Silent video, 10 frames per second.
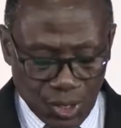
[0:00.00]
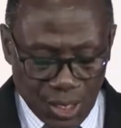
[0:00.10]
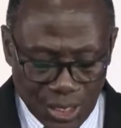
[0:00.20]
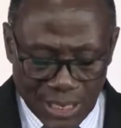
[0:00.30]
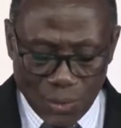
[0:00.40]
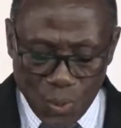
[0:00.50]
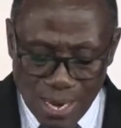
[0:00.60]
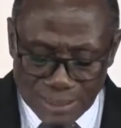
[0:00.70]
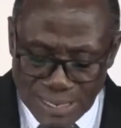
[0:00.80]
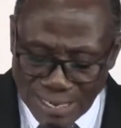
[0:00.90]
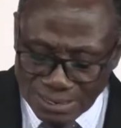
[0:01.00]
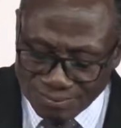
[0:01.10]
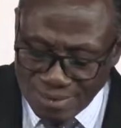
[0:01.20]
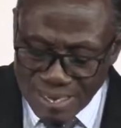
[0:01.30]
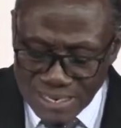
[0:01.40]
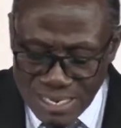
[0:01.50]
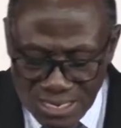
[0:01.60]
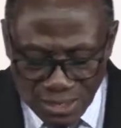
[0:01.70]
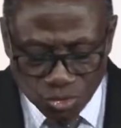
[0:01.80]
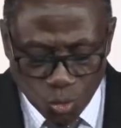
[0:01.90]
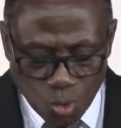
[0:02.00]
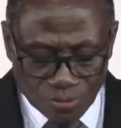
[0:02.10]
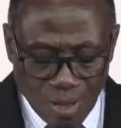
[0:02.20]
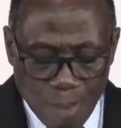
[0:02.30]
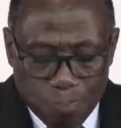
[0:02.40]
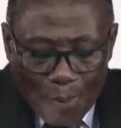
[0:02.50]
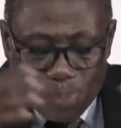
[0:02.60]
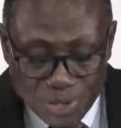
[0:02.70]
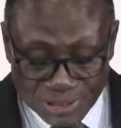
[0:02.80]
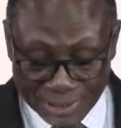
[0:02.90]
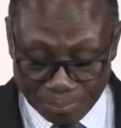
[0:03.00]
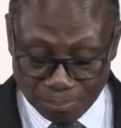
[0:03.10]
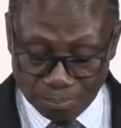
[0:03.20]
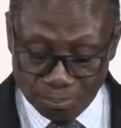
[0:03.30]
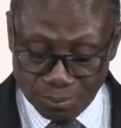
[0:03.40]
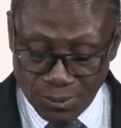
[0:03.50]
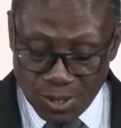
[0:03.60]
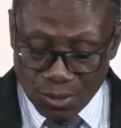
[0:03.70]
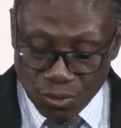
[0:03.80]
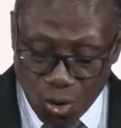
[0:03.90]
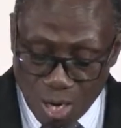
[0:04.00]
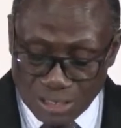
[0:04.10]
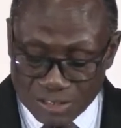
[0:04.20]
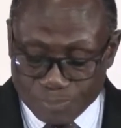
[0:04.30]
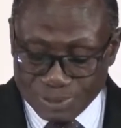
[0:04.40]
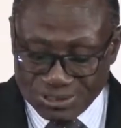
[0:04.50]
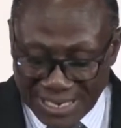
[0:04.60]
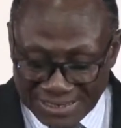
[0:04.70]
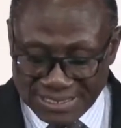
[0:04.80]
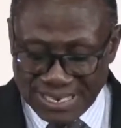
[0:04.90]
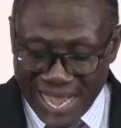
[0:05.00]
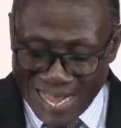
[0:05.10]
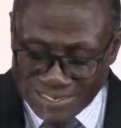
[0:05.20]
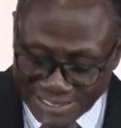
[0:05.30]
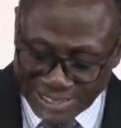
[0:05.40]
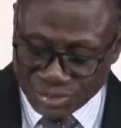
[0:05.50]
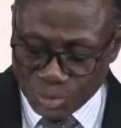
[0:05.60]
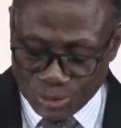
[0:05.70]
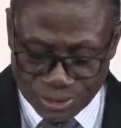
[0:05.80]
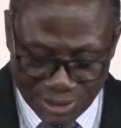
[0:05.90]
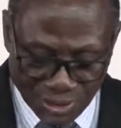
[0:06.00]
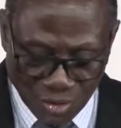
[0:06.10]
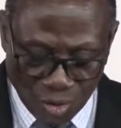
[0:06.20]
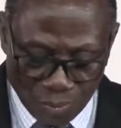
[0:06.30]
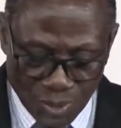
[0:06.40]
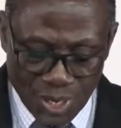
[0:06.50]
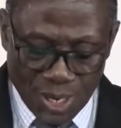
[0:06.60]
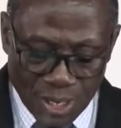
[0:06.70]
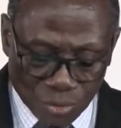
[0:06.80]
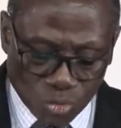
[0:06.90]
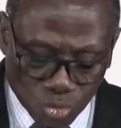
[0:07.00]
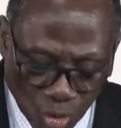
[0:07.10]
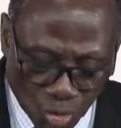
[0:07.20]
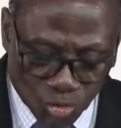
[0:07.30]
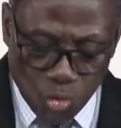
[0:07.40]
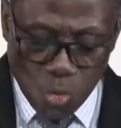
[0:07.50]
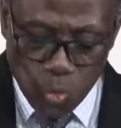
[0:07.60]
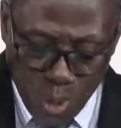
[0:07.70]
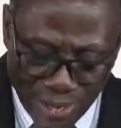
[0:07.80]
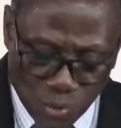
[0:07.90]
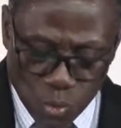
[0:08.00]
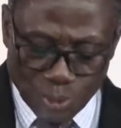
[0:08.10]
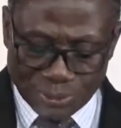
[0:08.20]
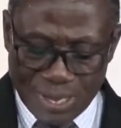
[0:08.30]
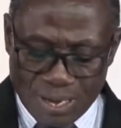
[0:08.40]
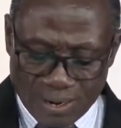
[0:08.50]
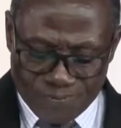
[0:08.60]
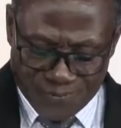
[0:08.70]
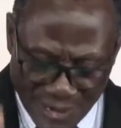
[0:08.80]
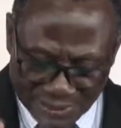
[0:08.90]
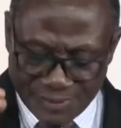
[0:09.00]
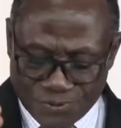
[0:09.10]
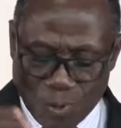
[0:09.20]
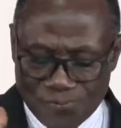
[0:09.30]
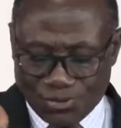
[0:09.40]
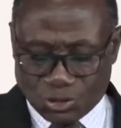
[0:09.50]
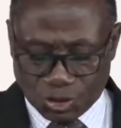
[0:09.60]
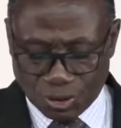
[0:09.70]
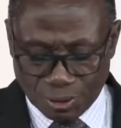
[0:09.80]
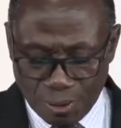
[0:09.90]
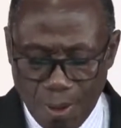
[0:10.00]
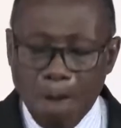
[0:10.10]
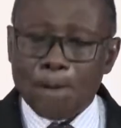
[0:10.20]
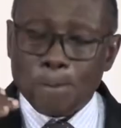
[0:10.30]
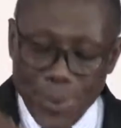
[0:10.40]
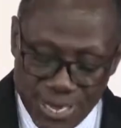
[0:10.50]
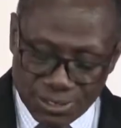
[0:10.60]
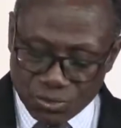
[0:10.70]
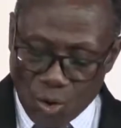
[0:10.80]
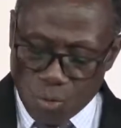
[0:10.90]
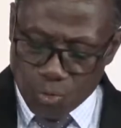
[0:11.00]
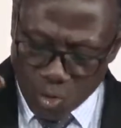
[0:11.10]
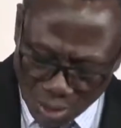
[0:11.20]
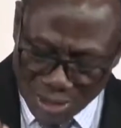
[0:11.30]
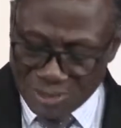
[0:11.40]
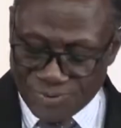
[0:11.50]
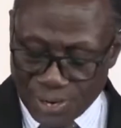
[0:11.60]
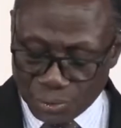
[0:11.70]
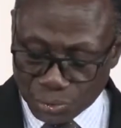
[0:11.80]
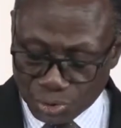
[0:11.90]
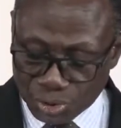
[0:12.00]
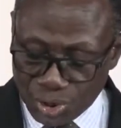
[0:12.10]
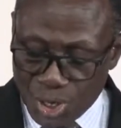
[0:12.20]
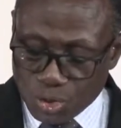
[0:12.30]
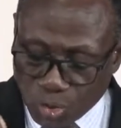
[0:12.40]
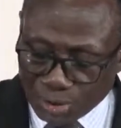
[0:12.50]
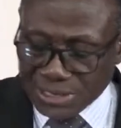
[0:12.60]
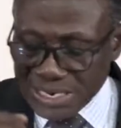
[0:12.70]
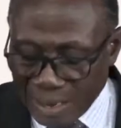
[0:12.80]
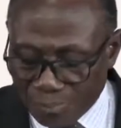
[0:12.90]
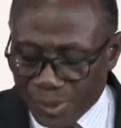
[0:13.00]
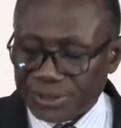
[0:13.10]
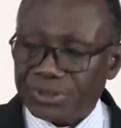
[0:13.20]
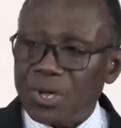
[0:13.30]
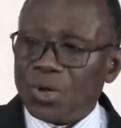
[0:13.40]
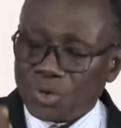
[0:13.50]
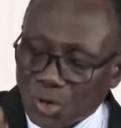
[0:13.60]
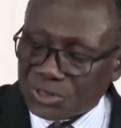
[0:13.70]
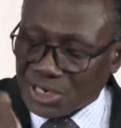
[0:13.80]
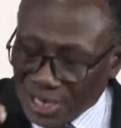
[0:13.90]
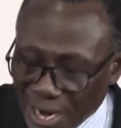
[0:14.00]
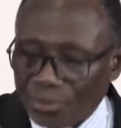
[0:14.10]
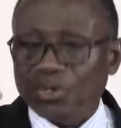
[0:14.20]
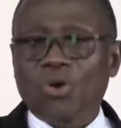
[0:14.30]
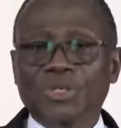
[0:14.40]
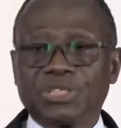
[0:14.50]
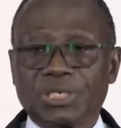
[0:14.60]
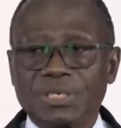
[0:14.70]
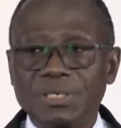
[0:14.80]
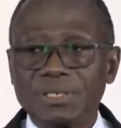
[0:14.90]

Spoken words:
In a world that is leaning towards populism, God is presenting access to his kingdom to those who work with reflective conviction based on godly values, not numbers, not crowd logic.